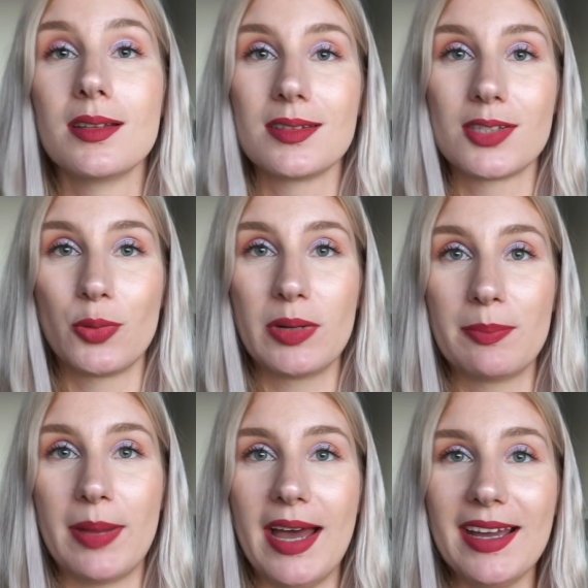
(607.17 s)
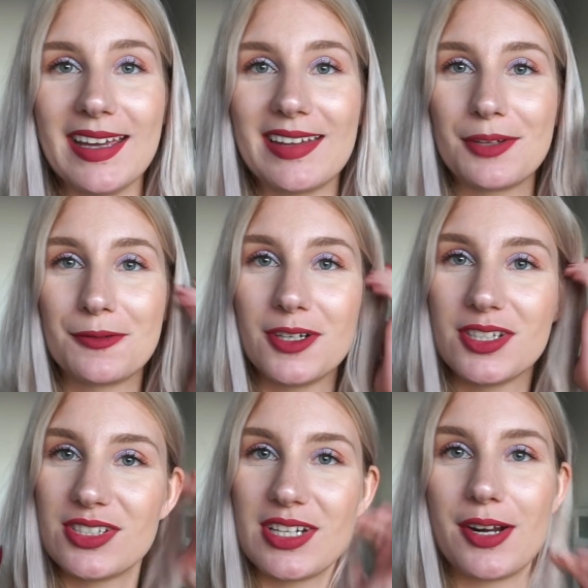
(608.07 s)
So we're back, and the
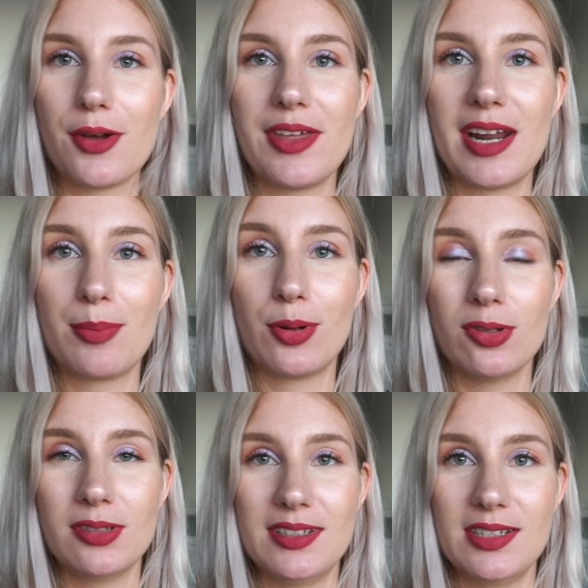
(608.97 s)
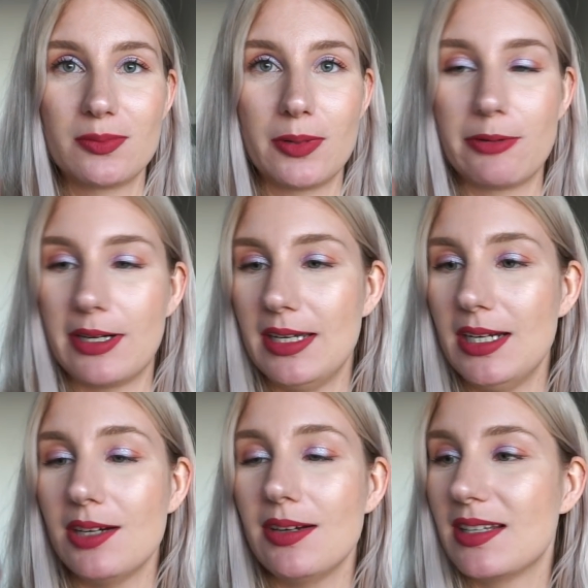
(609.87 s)
first shadow that I pulled is this one right
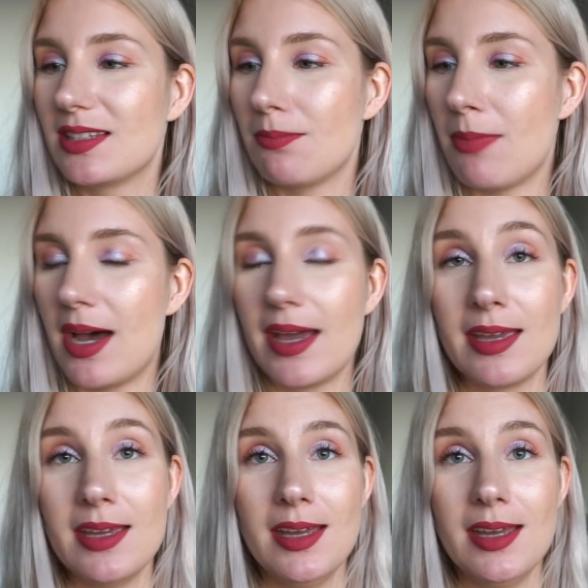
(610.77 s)
here. It's my